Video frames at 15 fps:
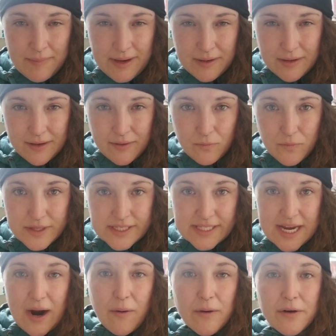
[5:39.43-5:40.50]
I mean,
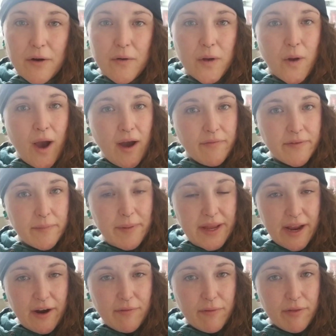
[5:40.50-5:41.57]
with sourdough, you have to
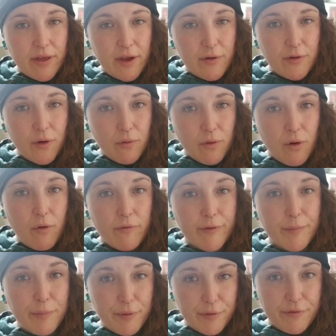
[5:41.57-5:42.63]
be careful that you don't
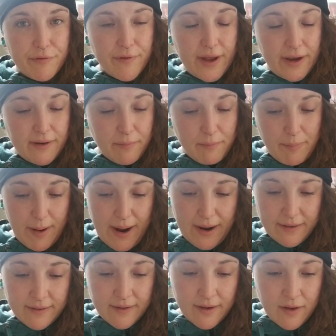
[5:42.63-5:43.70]
overproof it.
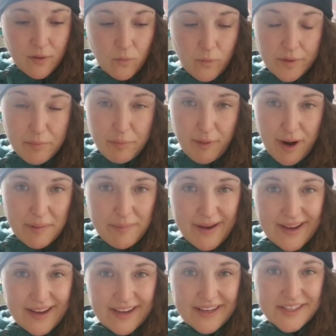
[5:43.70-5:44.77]
But with bread
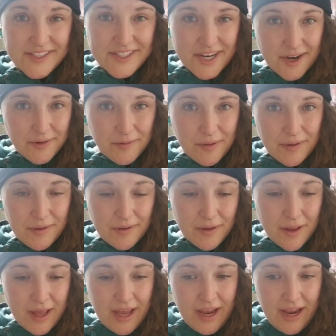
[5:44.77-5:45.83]
baking in
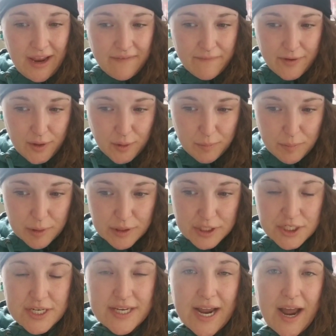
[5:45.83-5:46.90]
general, if you
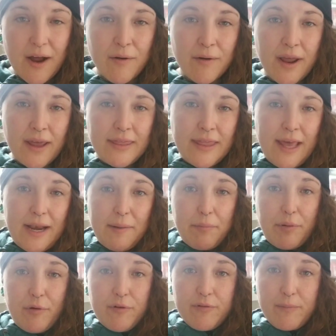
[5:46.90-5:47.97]
push it down and let
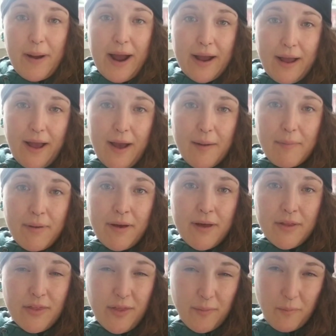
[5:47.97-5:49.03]
it poof back up,
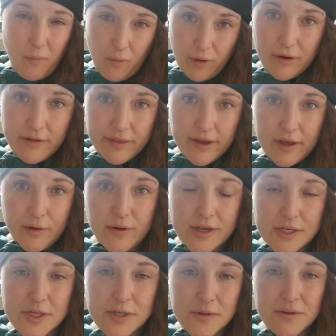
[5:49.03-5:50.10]
the more that you
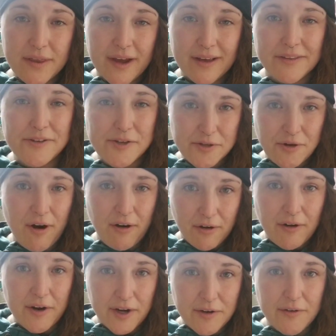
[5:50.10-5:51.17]
can do that, the
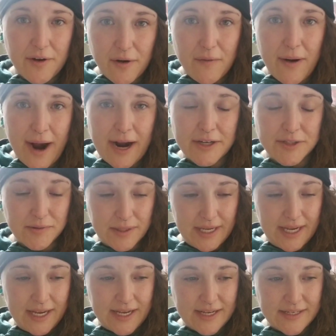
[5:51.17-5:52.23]
stronger your dough
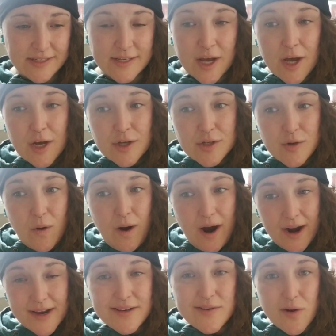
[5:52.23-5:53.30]
actually is.
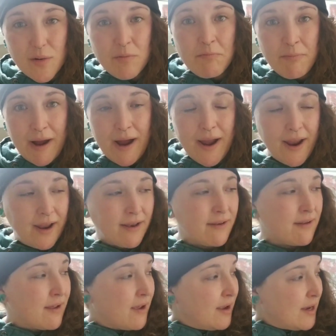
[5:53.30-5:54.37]
So I don't
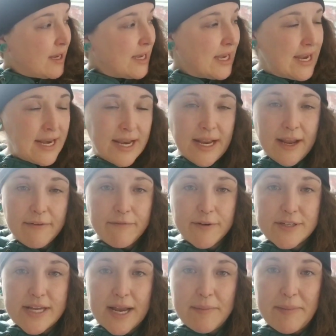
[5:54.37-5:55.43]
mind kneading it
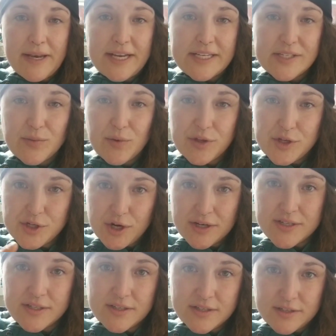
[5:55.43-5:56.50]
for 10 minutes with
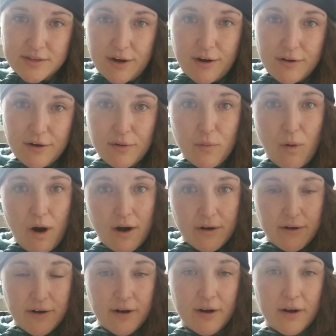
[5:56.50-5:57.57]
just the starter,
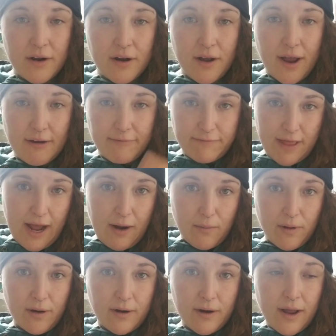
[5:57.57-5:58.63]
water, and
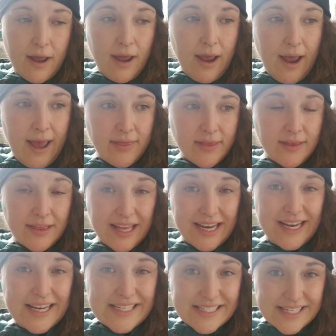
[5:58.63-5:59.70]
flour, and then
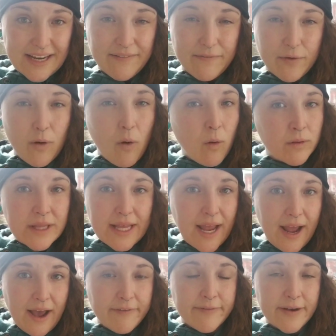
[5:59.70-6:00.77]
letting it sit for
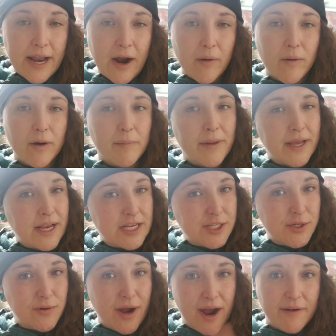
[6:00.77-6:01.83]
only a half an hour,
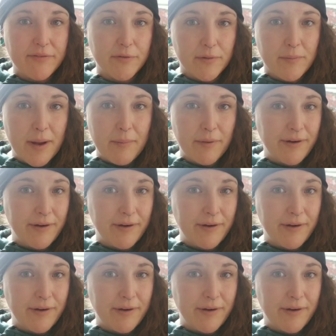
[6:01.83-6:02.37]
because you have to